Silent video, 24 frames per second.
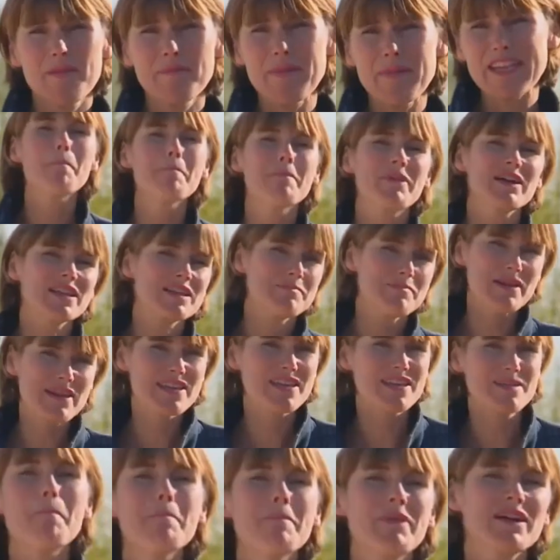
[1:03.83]
make money
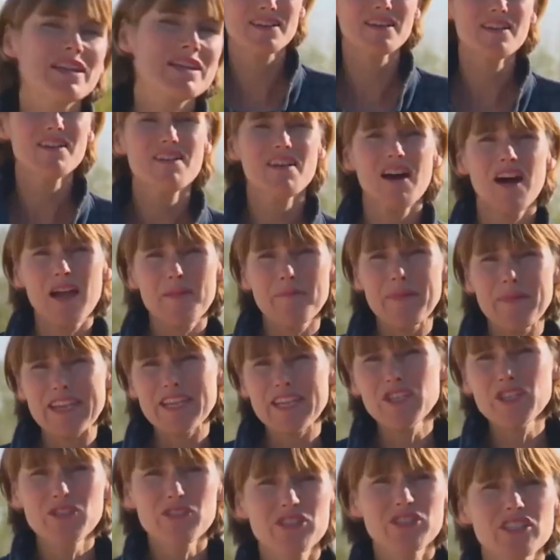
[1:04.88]
making money. I make
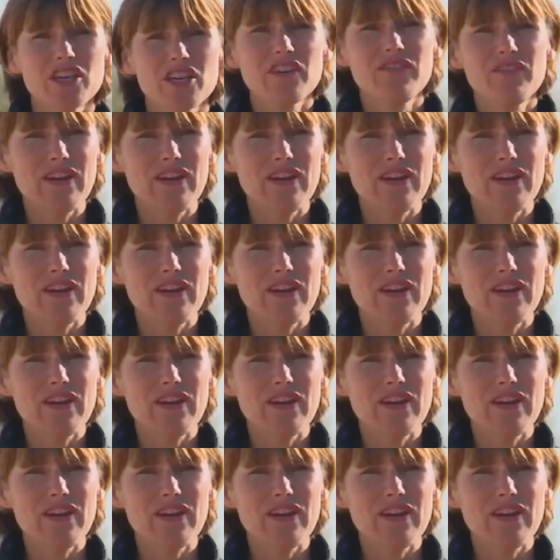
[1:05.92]
new stuff